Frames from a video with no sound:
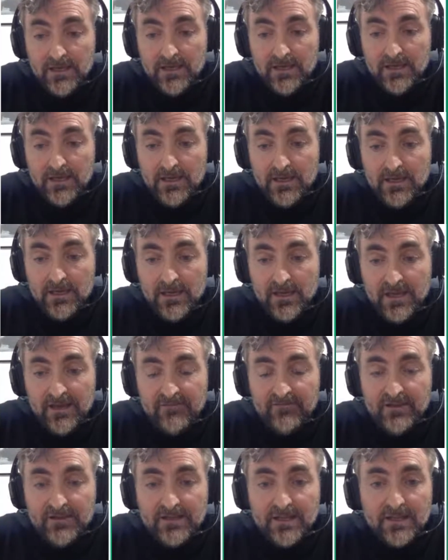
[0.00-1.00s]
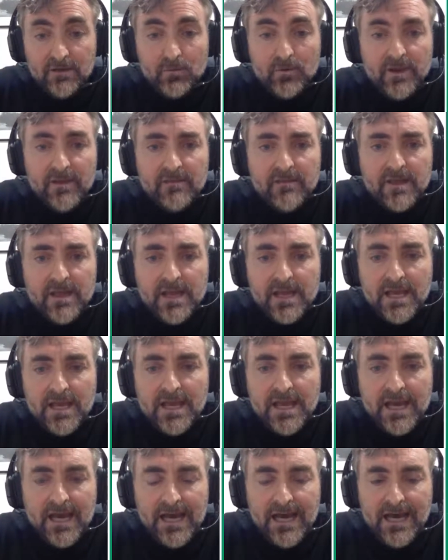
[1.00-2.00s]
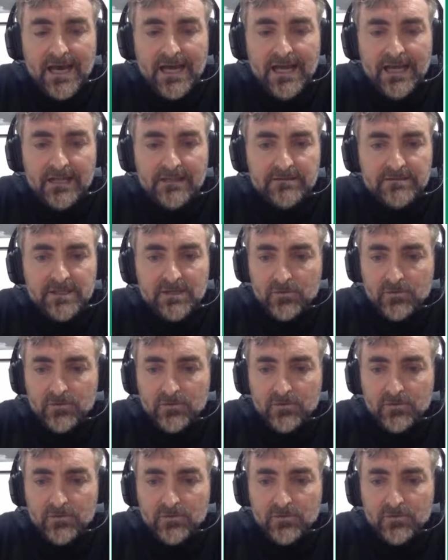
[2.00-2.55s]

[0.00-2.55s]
uh, have been dealt with, and